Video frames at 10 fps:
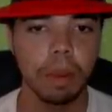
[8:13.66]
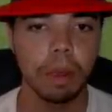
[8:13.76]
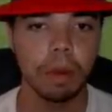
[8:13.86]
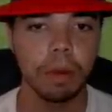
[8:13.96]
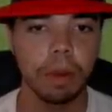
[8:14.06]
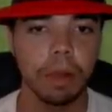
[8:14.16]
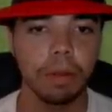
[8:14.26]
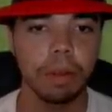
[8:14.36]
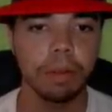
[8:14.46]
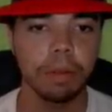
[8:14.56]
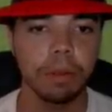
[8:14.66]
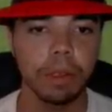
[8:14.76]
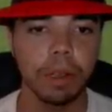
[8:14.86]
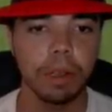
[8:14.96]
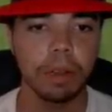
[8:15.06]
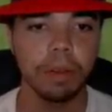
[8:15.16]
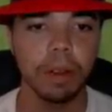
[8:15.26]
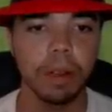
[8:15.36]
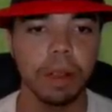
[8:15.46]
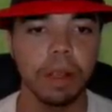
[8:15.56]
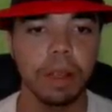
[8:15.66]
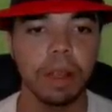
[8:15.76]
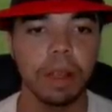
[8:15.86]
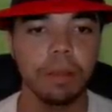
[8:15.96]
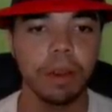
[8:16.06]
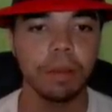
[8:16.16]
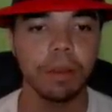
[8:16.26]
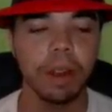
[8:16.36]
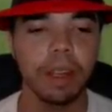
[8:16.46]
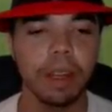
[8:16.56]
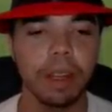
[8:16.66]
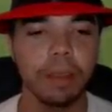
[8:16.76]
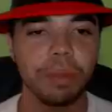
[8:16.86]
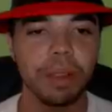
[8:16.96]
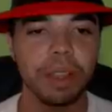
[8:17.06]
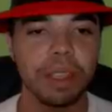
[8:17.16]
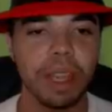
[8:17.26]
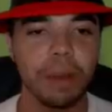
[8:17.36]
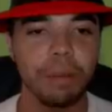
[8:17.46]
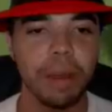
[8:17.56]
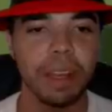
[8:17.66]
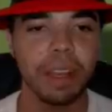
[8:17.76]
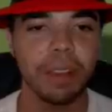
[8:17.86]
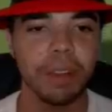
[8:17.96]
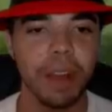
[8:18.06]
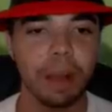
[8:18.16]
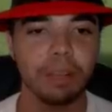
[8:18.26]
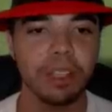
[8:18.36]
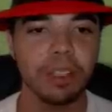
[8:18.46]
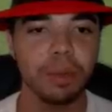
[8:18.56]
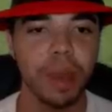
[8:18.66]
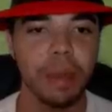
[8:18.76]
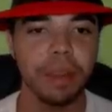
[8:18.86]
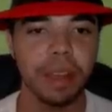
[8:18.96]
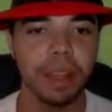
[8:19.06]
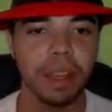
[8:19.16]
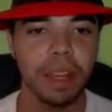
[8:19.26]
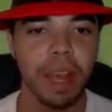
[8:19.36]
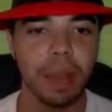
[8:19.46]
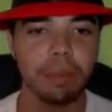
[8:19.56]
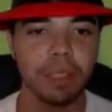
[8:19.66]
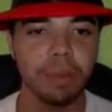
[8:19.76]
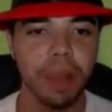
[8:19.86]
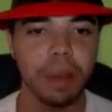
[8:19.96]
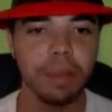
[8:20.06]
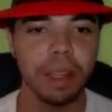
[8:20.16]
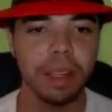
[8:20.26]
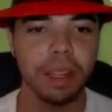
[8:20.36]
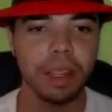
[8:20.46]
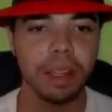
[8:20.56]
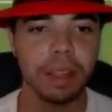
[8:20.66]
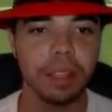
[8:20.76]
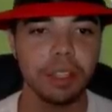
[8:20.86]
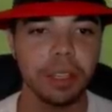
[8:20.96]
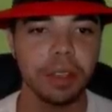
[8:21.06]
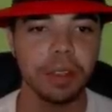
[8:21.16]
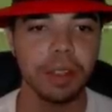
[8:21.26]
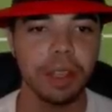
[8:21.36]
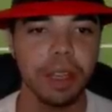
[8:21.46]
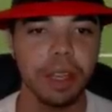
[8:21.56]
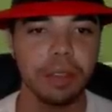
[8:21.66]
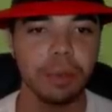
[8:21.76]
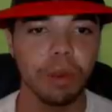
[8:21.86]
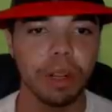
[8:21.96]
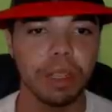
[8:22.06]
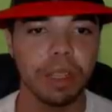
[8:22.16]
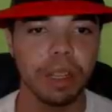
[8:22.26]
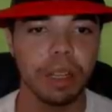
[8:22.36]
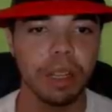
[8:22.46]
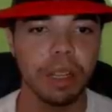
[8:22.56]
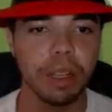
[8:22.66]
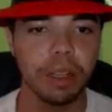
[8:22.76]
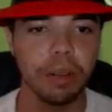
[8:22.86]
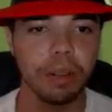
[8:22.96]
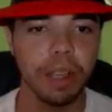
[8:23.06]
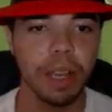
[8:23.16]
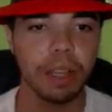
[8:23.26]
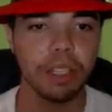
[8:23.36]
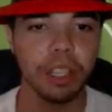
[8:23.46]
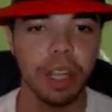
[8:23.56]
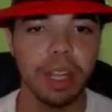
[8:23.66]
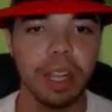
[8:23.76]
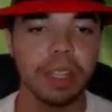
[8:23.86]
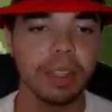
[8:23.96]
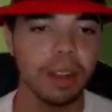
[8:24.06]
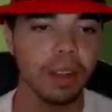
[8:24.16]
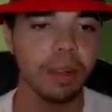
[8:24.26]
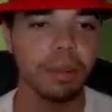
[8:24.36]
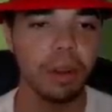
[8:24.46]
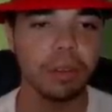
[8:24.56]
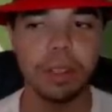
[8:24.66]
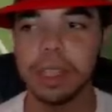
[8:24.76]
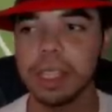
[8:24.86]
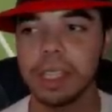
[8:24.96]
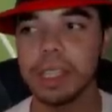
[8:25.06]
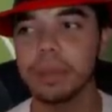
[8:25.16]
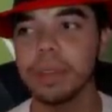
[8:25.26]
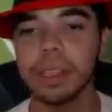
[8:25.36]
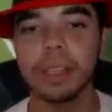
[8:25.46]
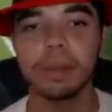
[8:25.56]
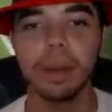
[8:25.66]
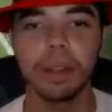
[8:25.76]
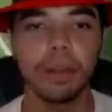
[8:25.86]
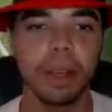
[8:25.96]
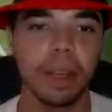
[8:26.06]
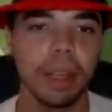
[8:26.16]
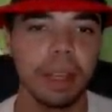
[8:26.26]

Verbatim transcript: Go. Get away from Rusian. Come on. Come on, Marega. Please, I'm begging you. I'm just spamming. I'm spamming the shield. It's worked. You only had a giant head start, and Modric, that's a team of the year, by the way.